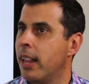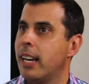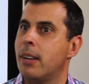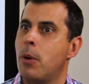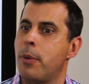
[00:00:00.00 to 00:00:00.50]
Well,
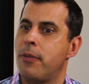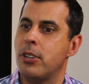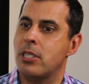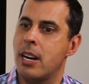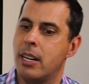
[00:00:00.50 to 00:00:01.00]
like when we
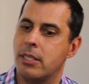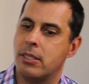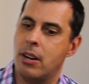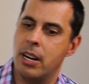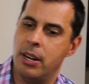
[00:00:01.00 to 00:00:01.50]
first kind of got
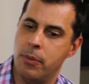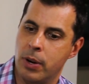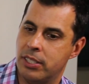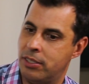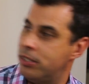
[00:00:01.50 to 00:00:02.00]
started, it
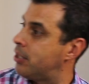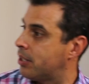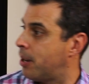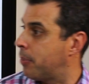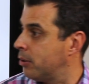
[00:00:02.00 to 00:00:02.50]
was just
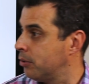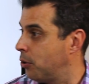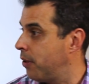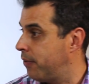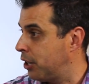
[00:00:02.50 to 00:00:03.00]
a typical
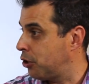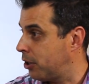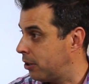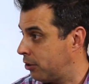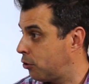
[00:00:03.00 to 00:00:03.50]
joint
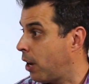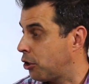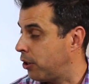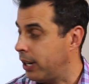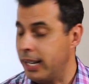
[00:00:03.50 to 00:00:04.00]
venture
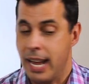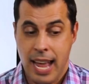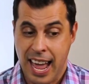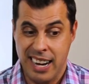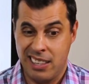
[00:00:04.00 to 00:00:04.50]
structure, and
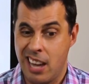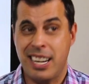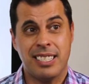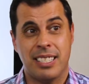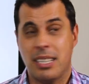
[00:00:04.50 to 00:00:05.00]
in a lot
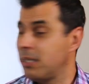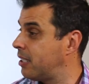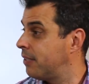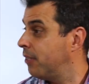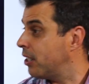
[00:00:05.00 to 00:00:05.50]
of cases, it's
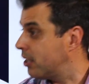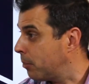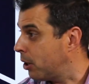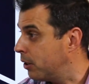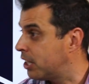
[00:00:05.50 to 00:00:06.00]
very
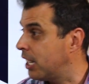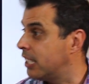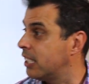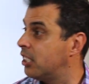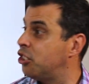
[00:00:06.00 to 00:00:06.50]
similar.
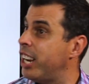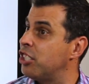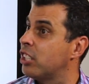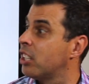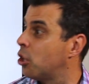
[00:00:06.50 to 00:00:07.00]
It's
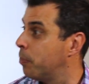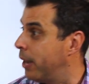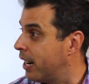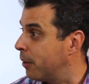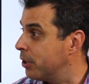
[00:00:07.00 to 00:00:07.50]
changed a little
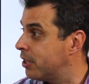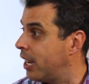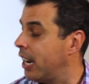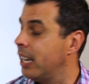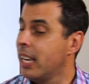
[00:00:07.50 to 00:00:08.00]
bit, I would
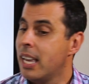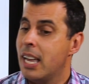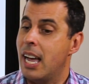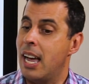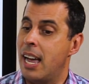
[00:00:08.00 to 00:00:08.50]
say,
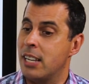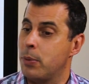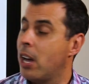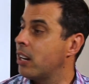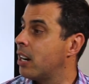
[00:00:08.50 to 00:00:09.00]
as
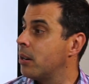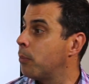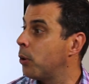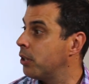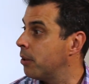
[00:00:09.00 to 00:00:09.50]
we got kind
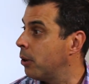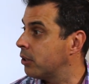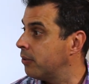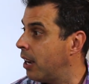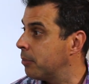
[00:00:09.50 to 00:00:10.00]
of more into the
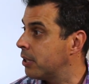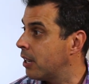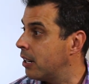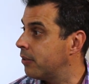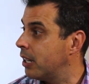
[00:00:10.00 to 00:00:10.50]
multifamily
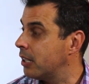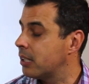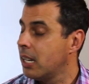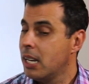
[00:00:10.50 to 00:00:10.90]
side of things.